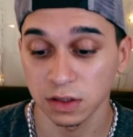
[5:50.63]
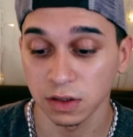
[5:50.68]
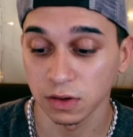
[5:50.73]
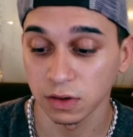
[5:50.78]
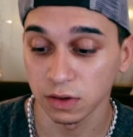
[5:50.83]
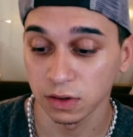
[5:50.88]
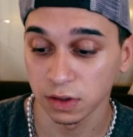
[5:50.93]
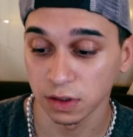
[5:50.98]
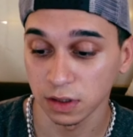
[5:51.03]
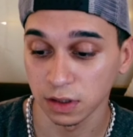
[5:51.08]

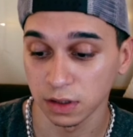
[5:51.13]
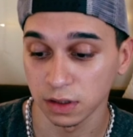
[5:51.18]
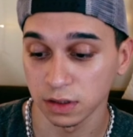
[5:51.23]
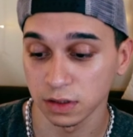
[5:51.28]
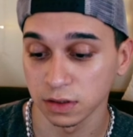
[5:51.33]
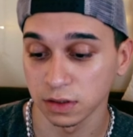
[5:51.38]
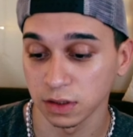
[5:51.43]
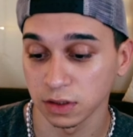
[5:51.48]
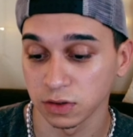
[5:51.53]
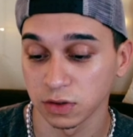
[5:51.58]
or
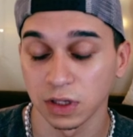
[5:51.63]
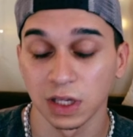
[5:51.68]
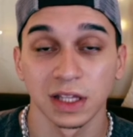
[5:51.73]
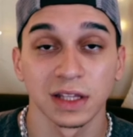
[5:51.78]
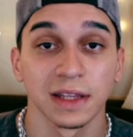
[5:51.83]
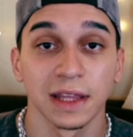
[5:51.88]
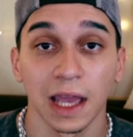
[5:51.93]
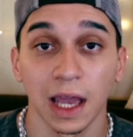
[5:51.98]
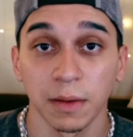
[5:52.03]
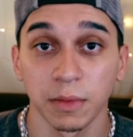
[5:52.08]
not to
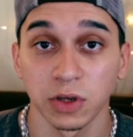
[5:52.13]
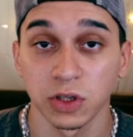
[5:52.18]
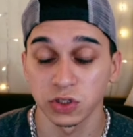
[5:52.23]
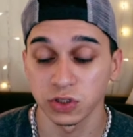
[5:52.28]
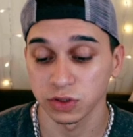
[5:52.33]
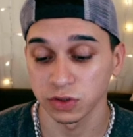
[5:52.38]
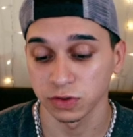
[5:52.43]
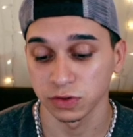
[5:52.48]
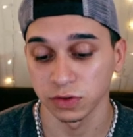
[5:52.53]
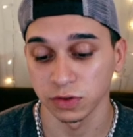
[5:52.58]
get
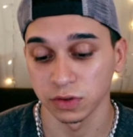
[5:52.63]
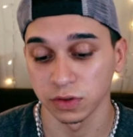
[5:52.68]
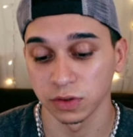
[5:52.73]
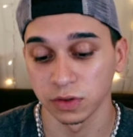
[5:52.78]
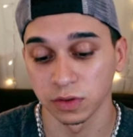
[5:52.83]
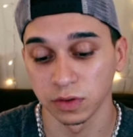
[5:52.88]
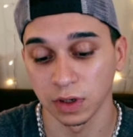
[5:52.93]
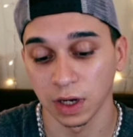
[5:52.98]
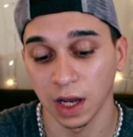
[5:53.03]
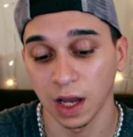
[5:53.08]
damaged.
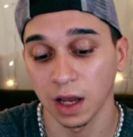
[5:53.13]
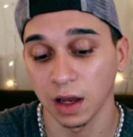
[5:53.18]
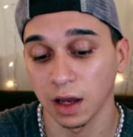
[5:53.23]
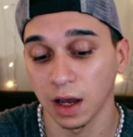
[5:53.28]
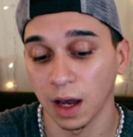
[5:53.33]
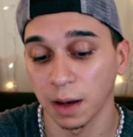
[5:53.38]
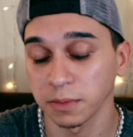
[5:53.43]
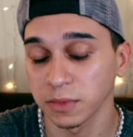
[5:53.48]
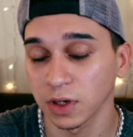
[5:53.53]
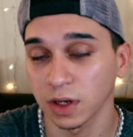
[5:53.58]
So I'm